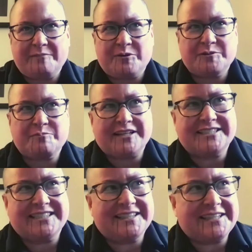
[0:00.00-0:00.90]
the most
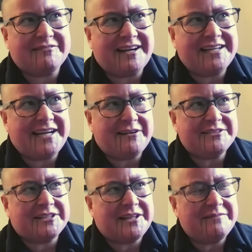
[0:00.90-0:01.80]
pressing thing right now
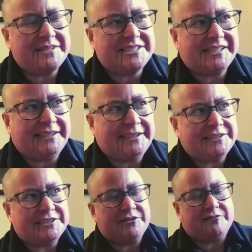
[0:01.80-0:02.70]
is climate
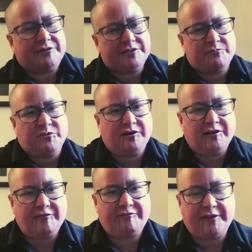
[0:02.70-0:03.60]
change. So if there's
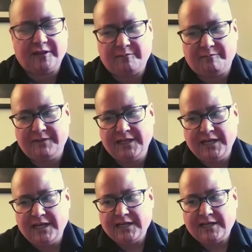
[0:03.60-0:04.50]
more film
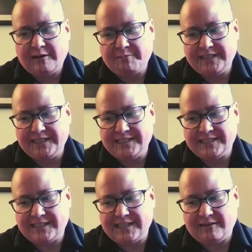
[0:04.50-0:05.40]

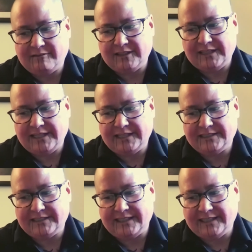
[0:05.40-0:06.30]
companies that were like
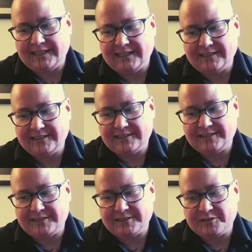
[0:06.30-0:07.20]
dedicated
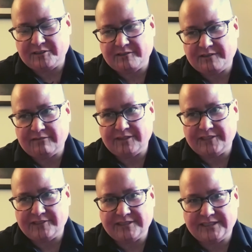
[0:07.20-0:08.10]
to sort of like
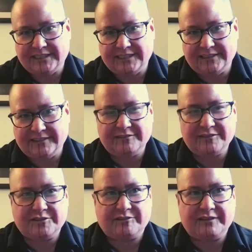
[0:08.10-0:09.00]
reducing
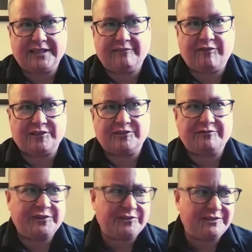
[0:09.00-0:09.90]
sort of like fossil
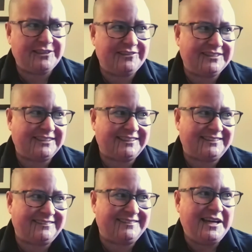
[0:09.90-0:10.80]
fuel use
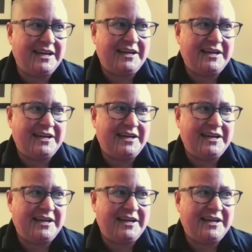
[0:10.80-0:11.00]
and